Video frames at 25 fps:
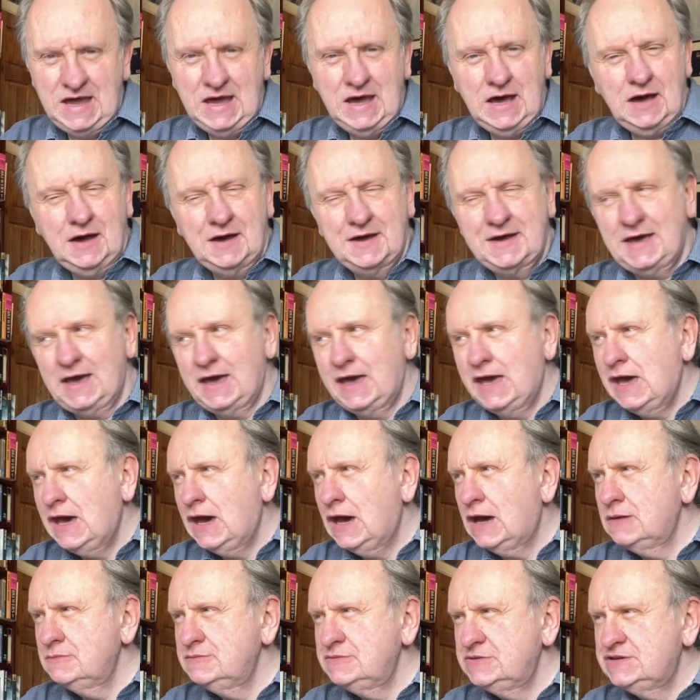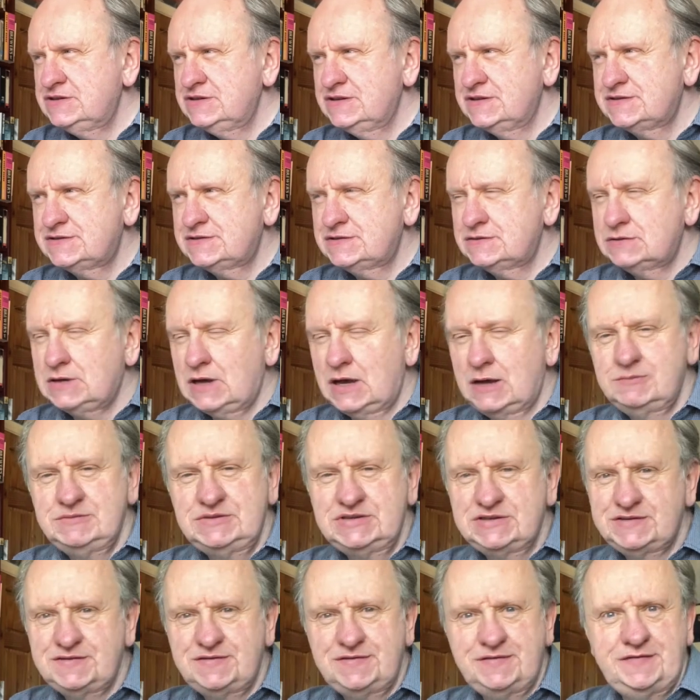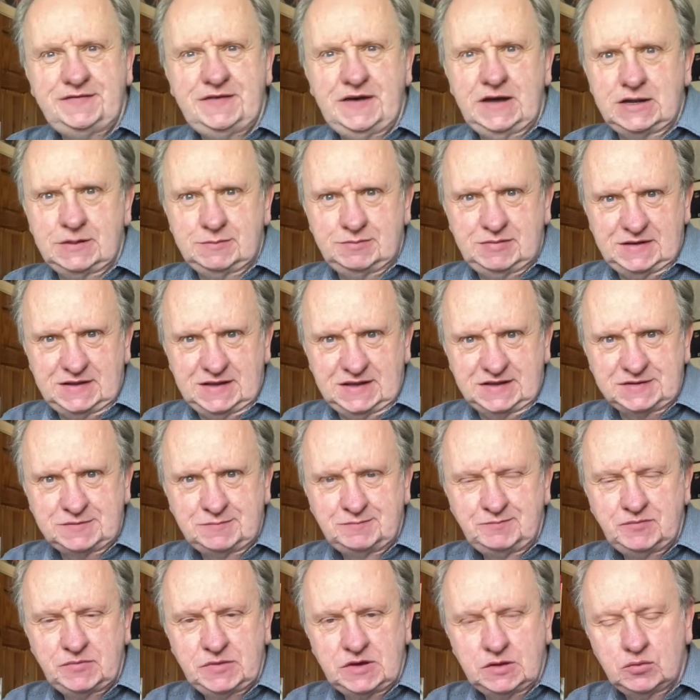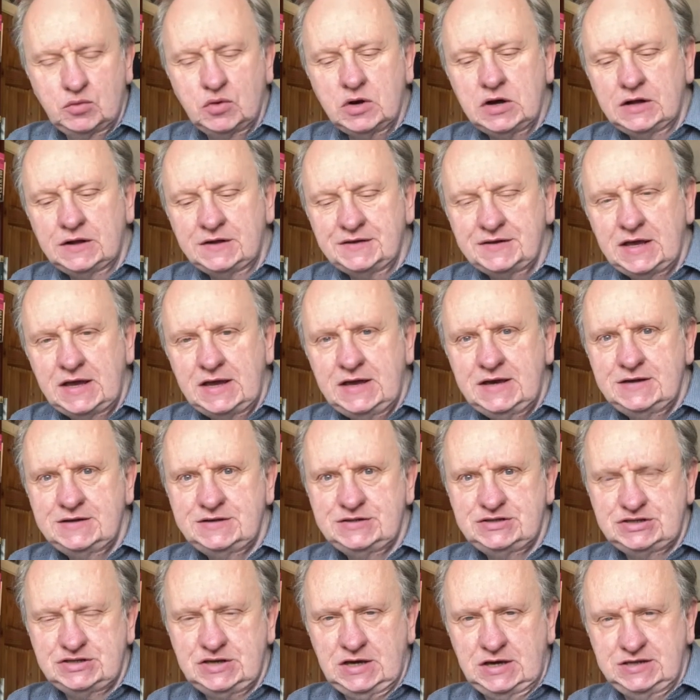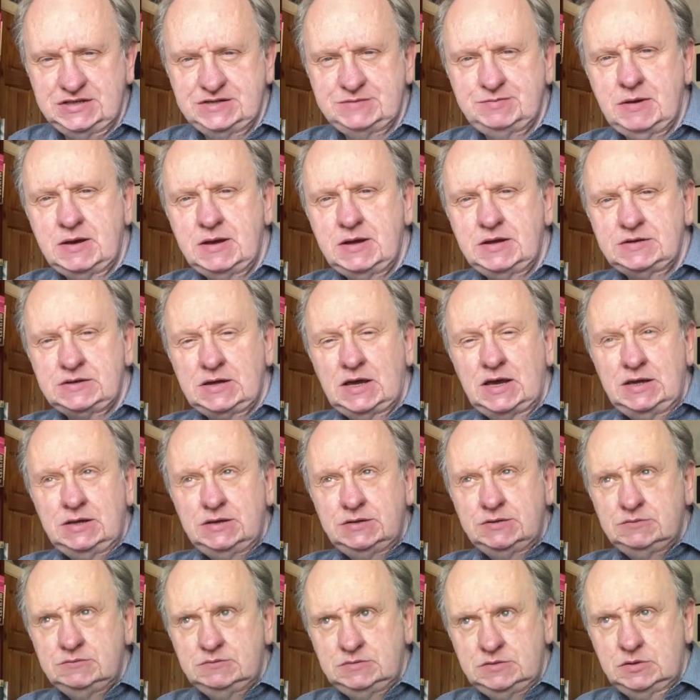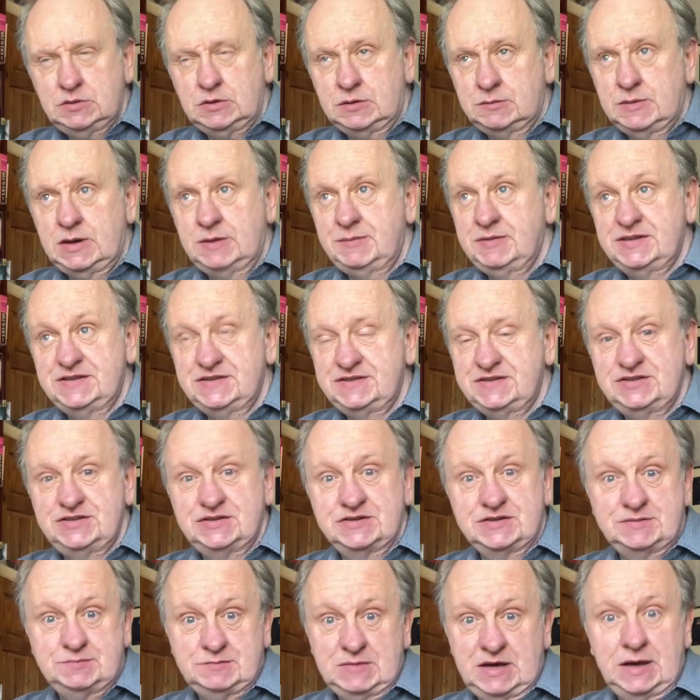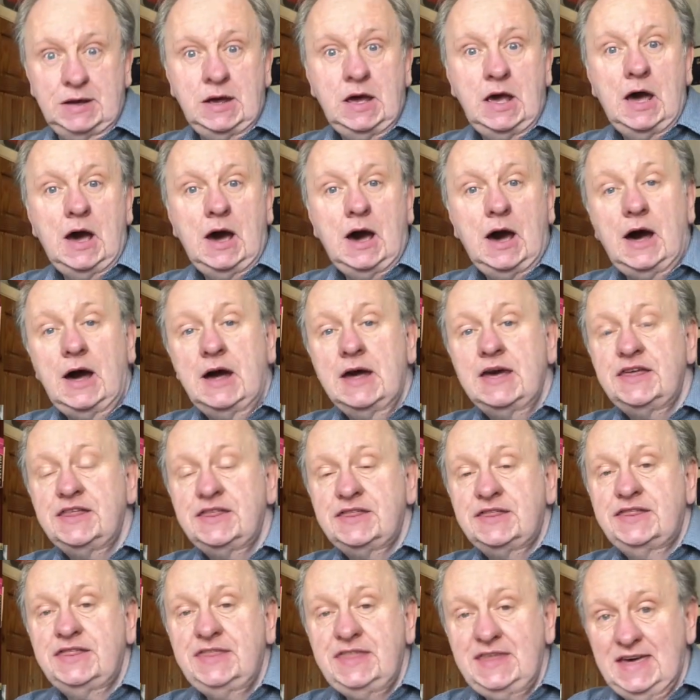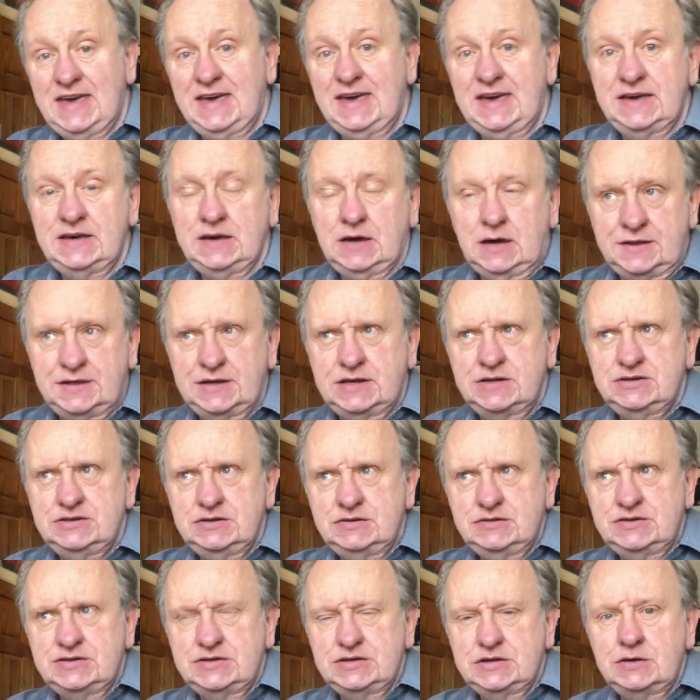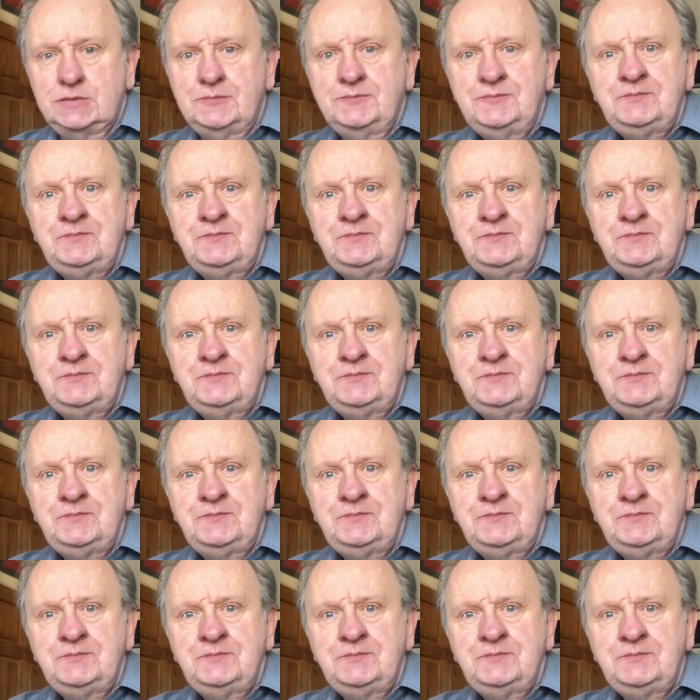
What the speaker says: Okay, I'm just fed up with this. The world has changed, but well, maybe this is just me. I think it's you too.